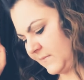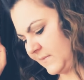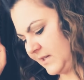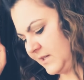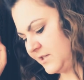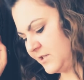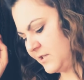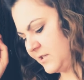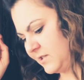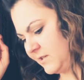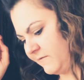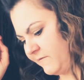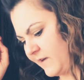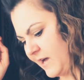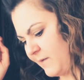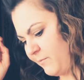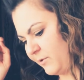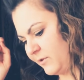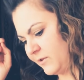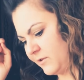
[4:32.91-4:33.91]
interesting
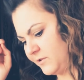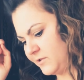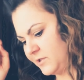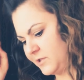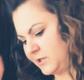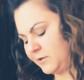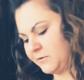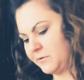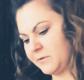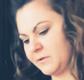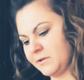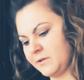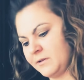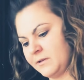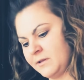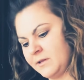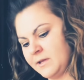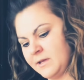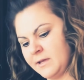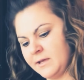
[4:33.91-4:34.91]
vibe with those two.
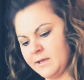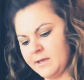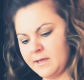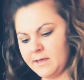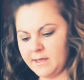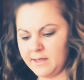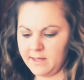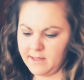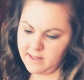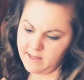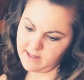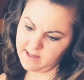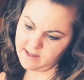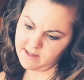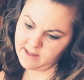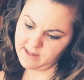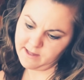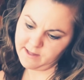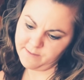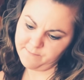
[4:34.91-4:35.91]

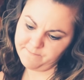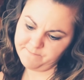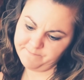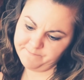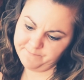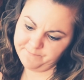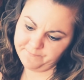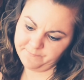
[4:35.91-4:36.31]
Um,